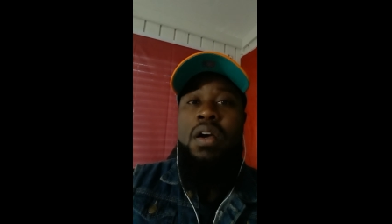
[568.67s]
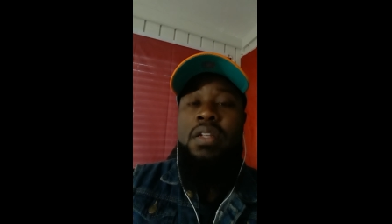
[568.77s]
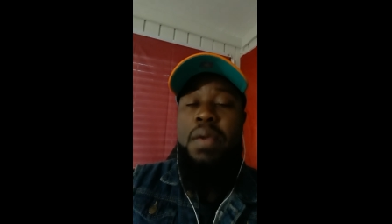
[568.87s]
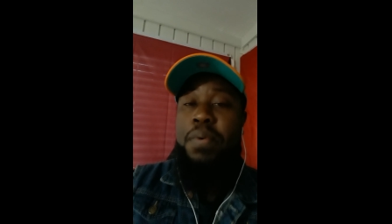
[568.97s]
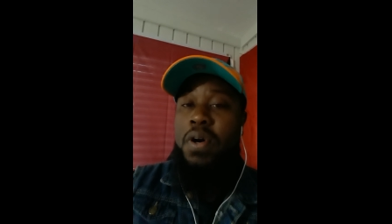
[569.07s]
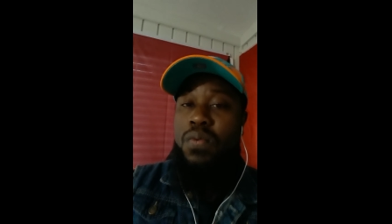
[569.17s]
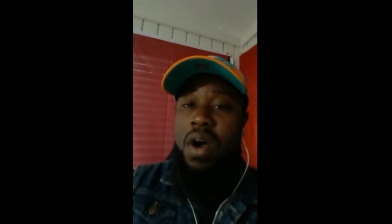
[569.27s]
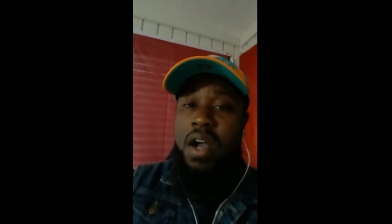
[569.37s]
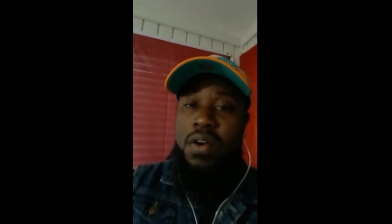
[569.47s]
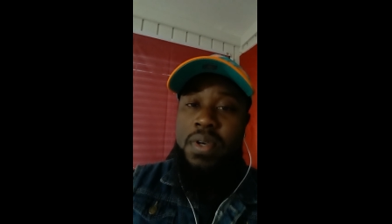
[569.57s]
They put
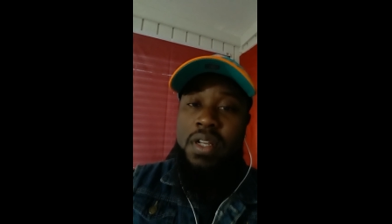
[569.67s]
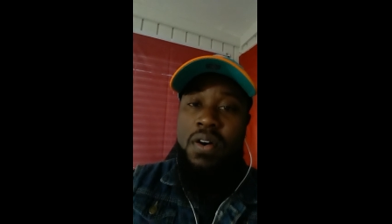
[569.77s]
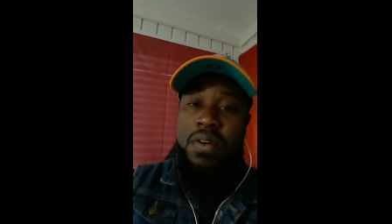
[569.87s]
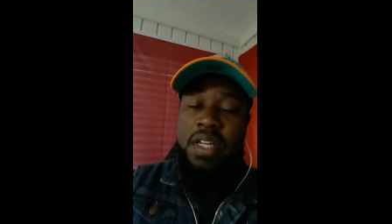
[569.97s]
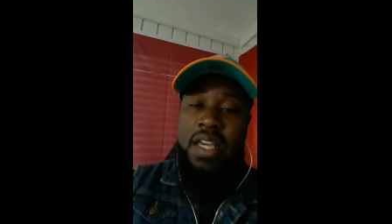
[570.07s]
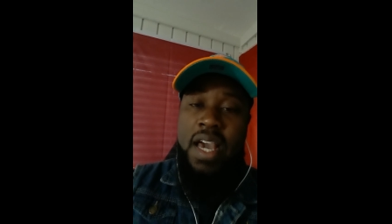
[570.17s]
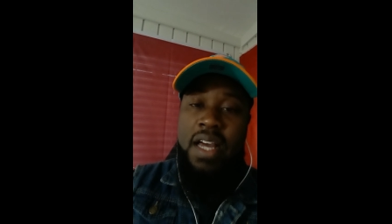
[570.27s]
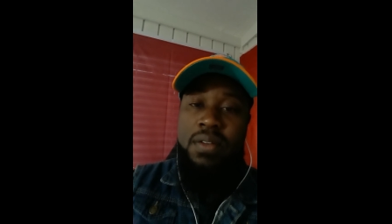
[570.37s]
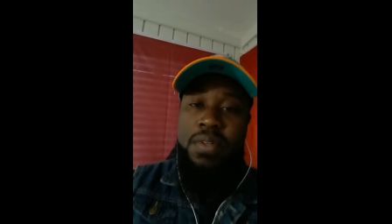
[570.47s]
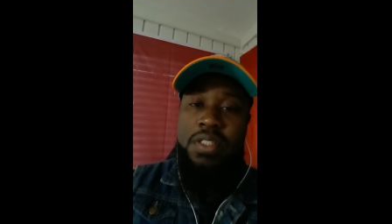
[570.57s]
Juan Guaidó in the
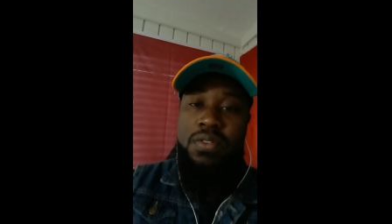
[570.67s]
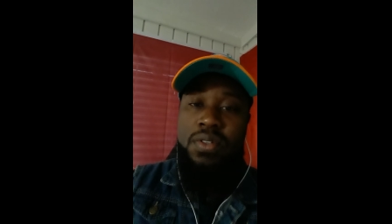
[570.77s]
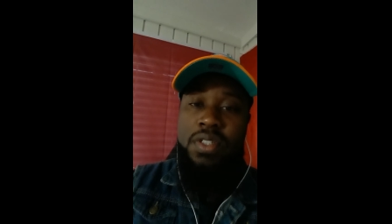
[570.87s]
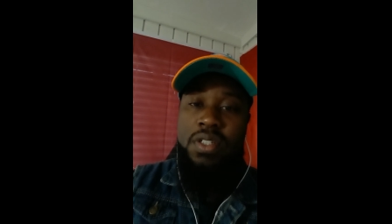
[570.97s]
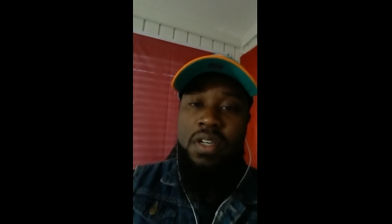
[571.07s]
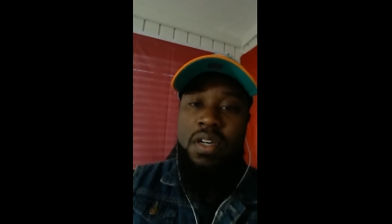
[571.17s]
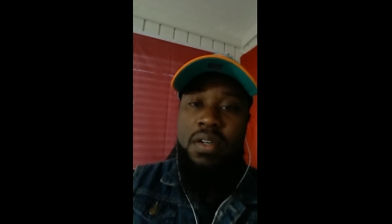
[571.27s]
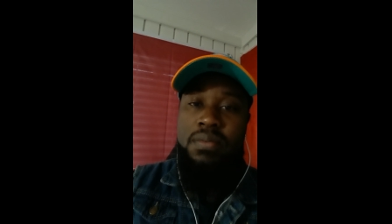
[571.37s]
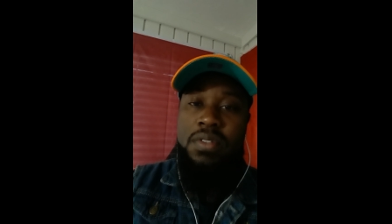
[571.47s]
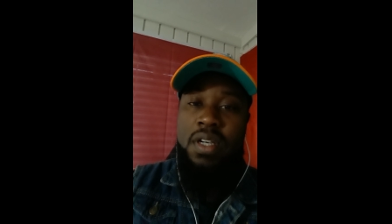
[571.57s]
gallery during
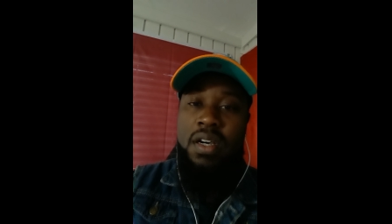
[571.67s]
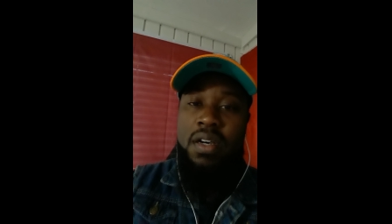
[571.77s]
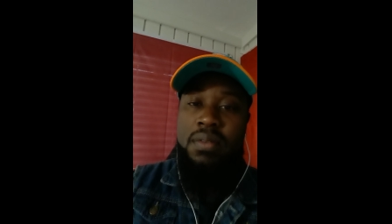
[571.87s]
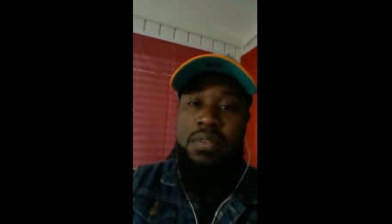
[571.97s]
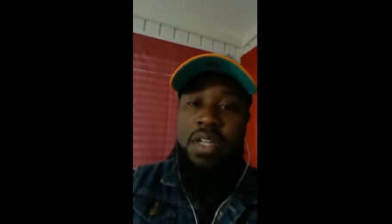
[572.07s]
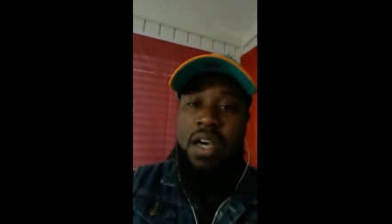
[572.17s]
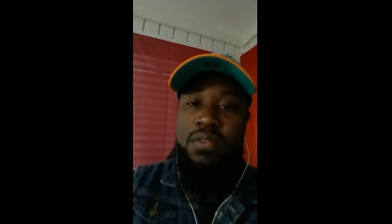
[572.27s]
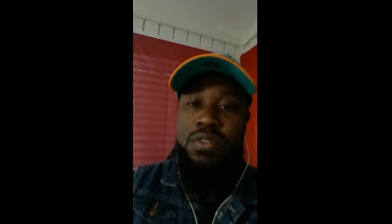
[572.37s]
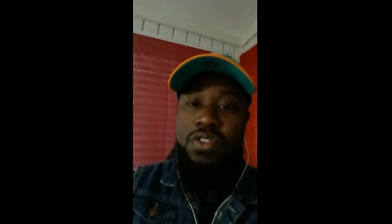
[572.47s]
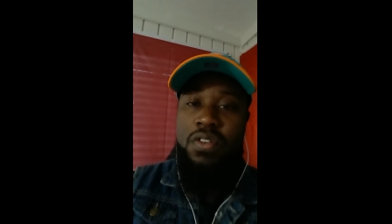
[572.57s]
uh, uh,
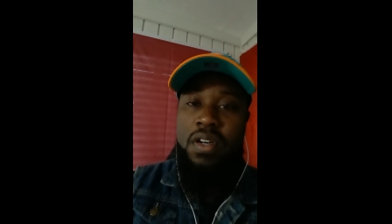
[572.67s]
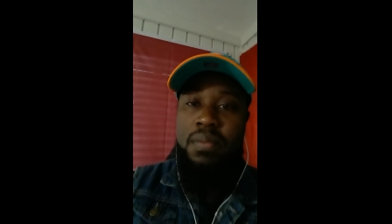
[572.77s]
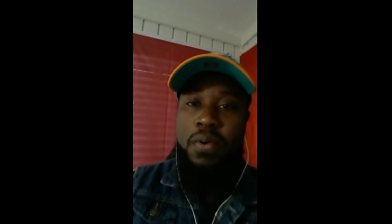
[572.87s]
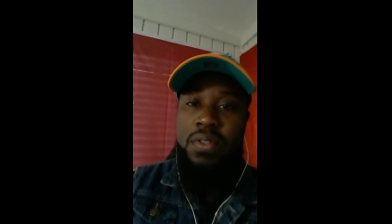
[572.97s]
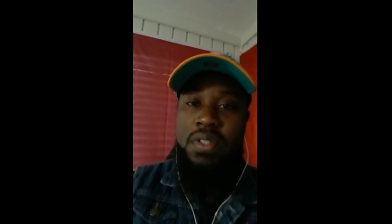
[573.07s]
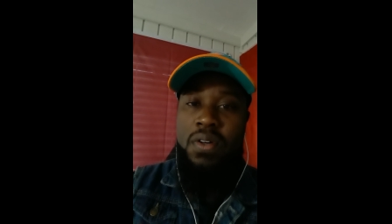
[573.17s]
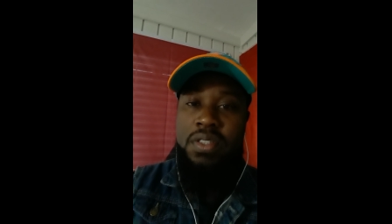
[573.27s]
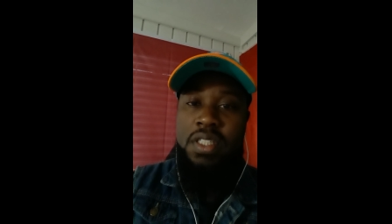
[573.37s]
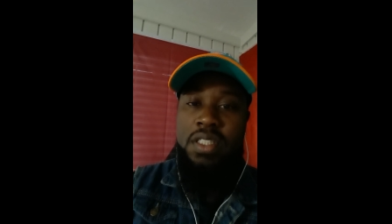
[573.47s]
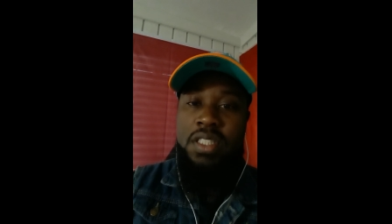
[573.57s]
Donald Trump or, or
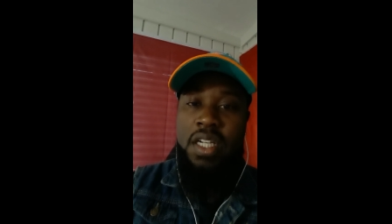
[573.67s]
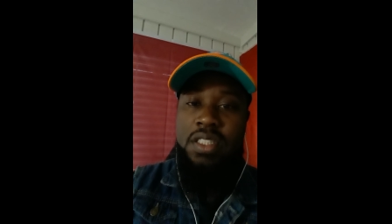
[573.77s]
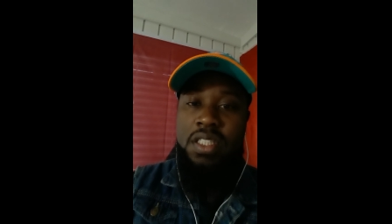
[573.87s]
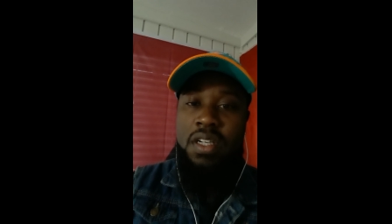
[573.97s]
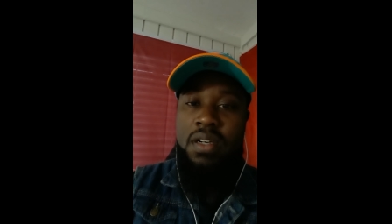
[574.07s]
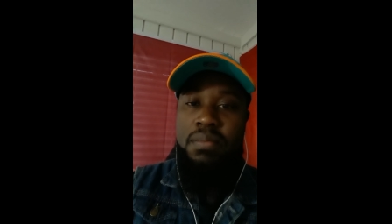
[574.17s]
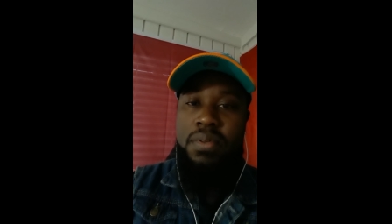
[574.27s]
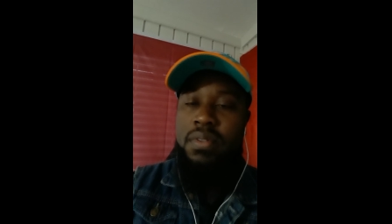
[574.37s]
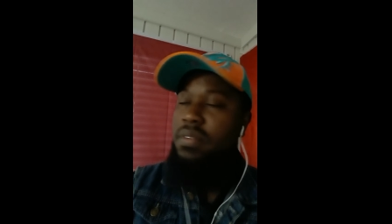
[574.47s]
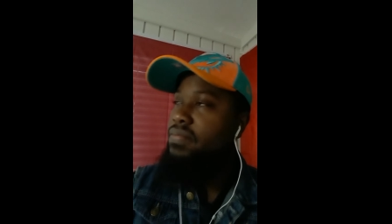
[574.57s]
DJ Chump.
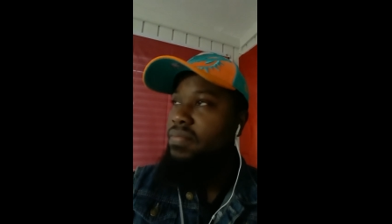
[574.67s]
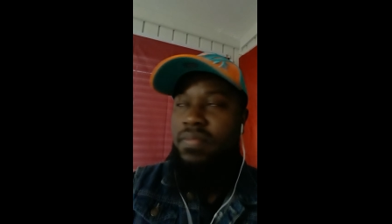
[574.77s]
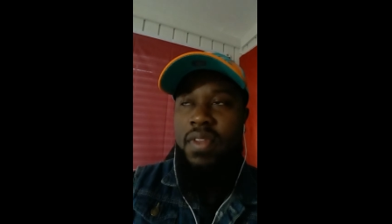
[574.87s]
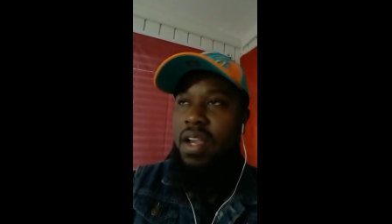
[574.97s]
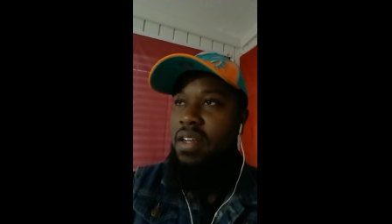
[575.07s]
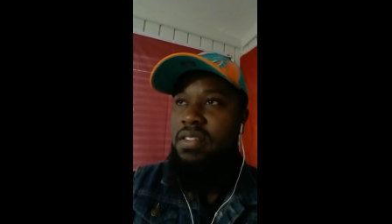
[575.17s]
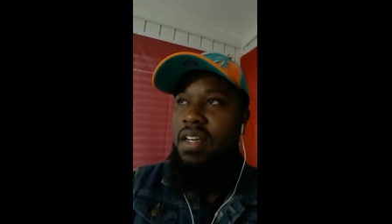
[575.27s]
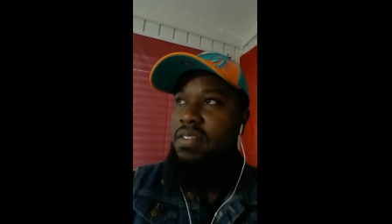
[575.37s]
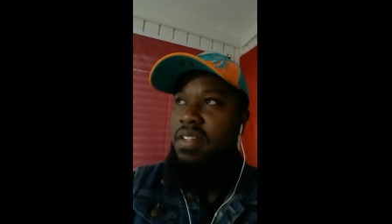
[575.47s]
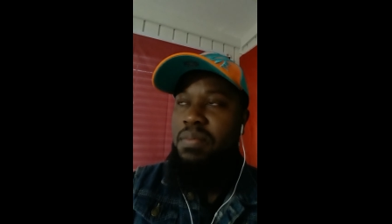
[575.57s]
I,
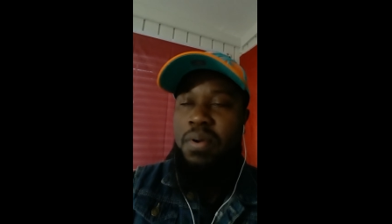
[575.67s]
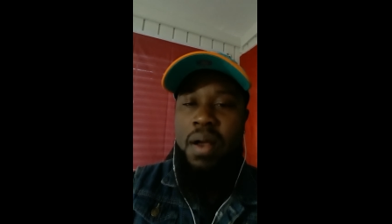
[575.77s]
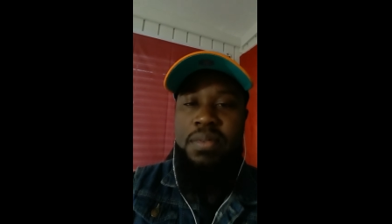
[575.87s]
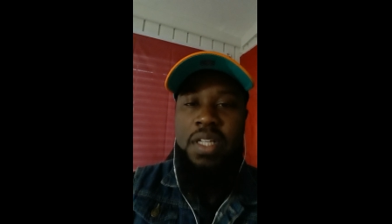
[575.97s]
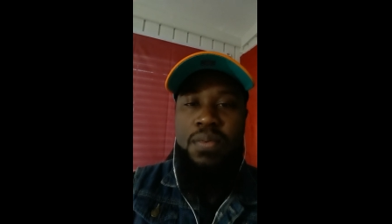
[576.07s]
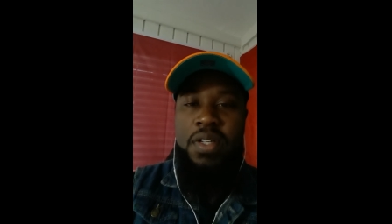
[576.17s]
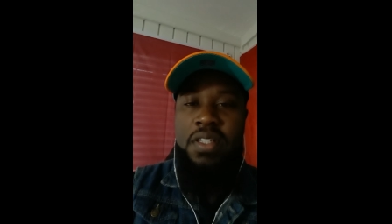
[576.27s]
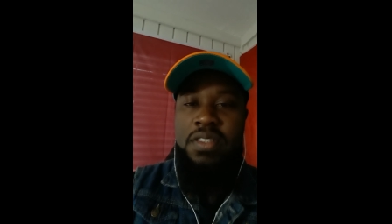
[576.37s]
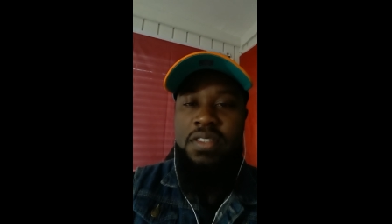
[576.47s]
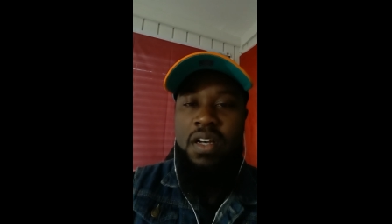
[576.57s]
I, I, promise I wouldn't
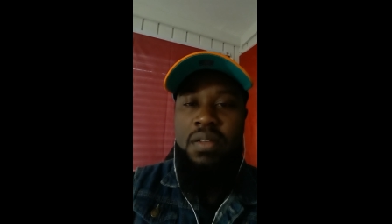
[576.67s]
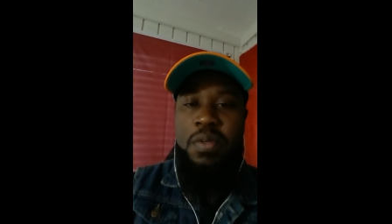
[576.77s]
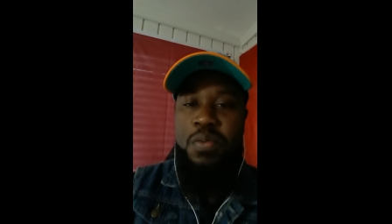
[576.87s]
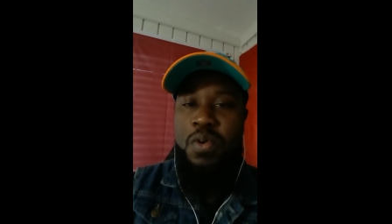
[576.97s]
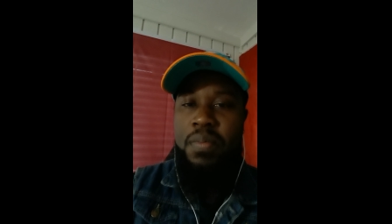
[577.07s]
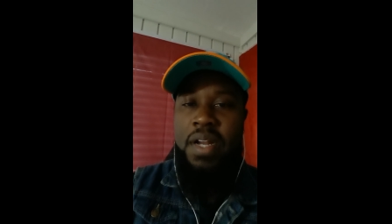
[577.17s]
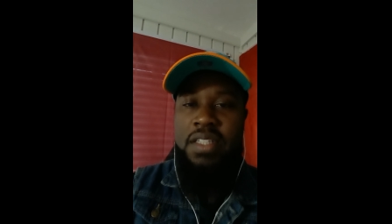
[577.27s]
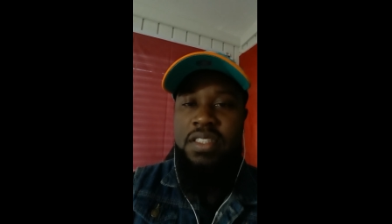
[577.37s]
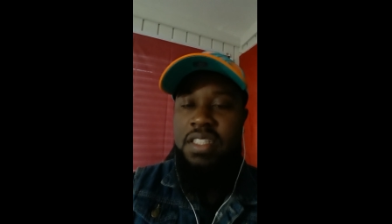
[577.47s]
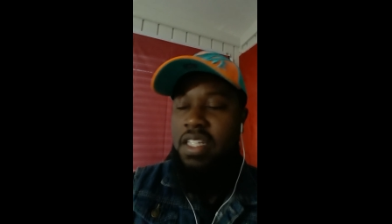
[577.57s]
insult him anymore, but I
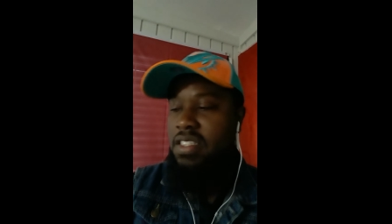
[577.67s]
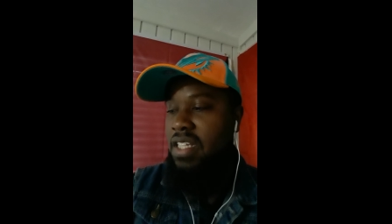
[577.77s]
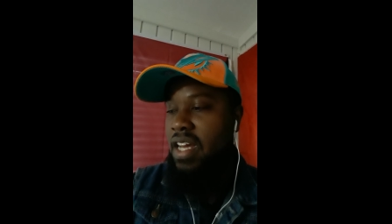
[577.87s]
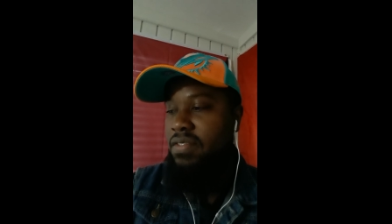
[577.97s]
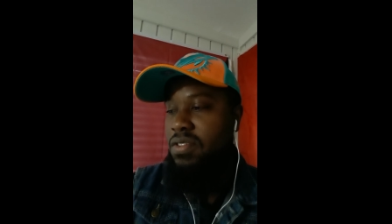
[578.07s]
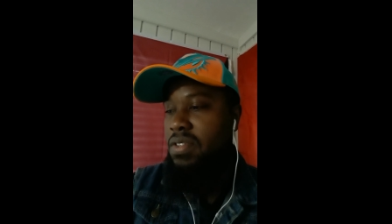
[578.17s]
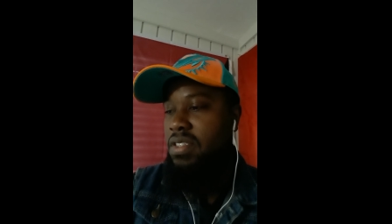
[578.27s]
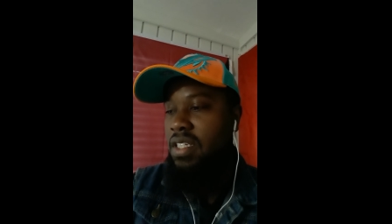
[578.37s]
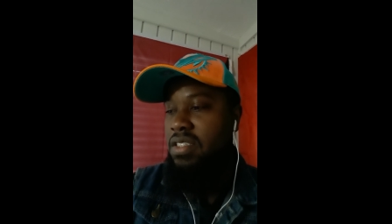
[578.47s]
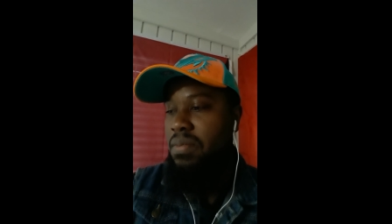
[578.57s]
just I just have to. He's
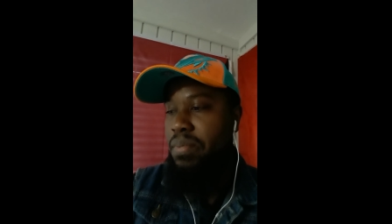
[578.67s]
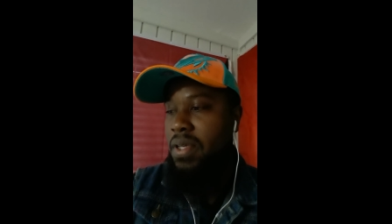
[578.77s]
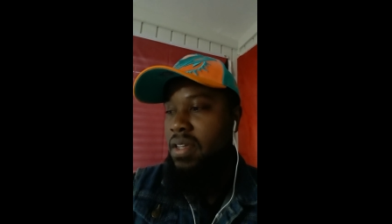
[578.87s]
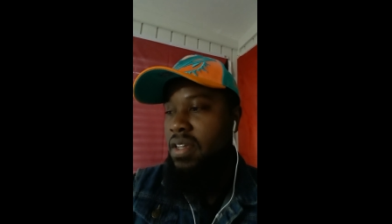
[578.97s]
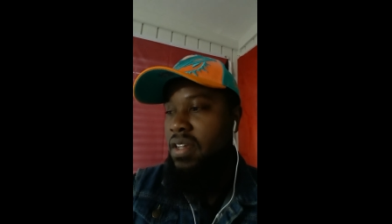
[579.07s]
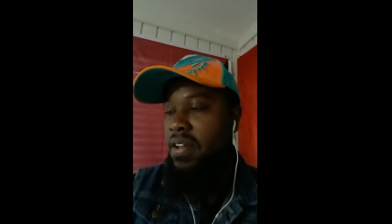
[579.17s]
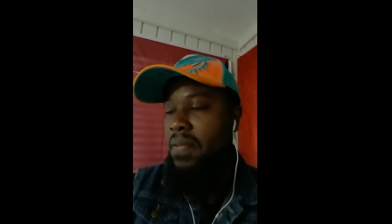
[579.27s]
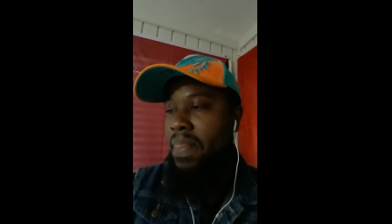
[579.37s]
such a pig.